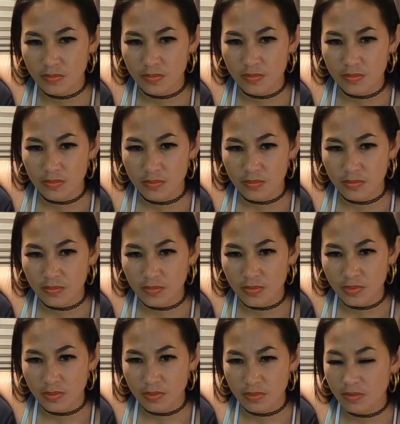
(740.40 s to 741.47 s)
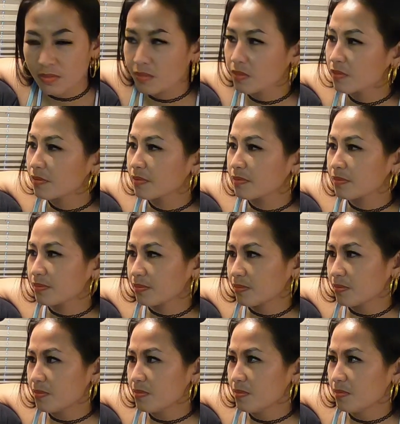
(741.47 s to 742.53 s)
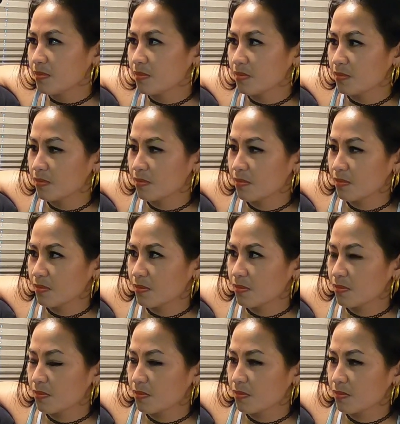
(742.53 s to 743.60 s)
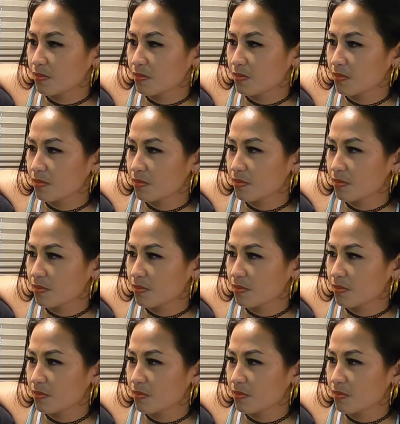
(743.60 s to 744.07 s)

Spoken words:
This person isn't speaking.